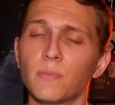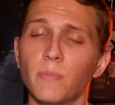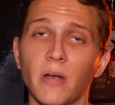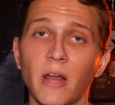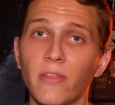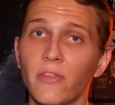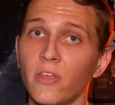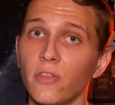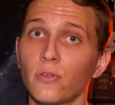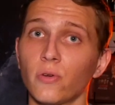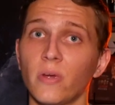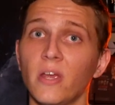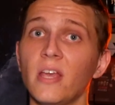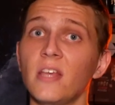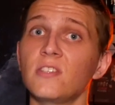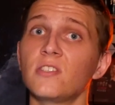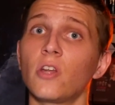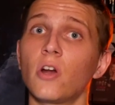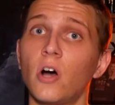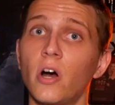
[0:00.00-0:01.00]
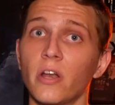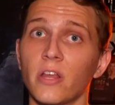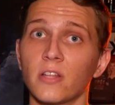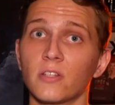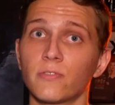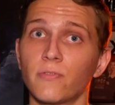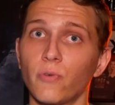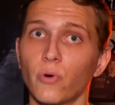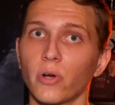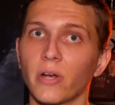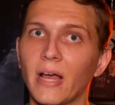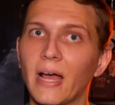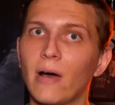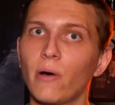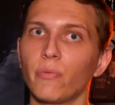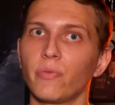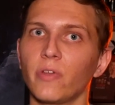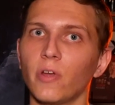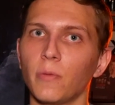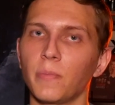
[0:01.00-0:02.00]
but I think there is an audience for it
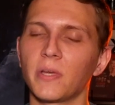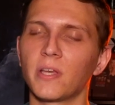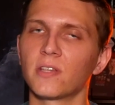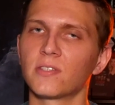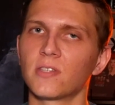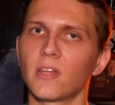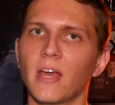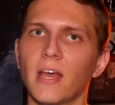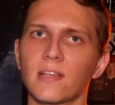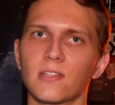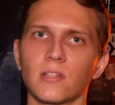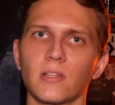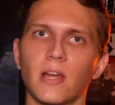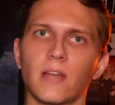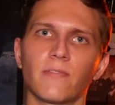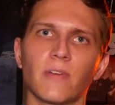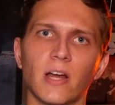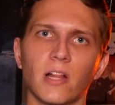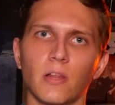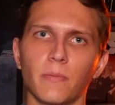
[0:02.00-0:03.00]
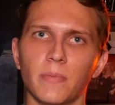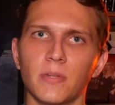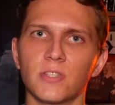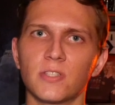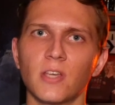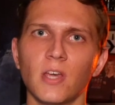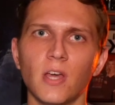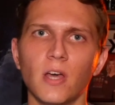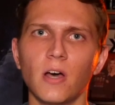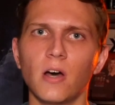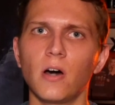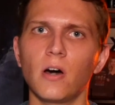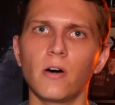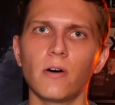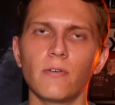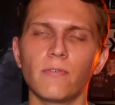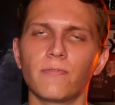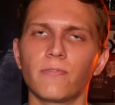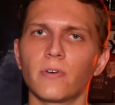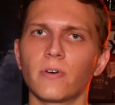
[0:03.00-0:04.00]
out there because it has a lot of elements
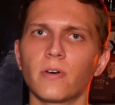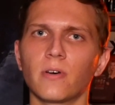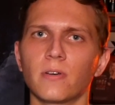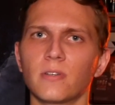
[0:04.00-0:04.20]
of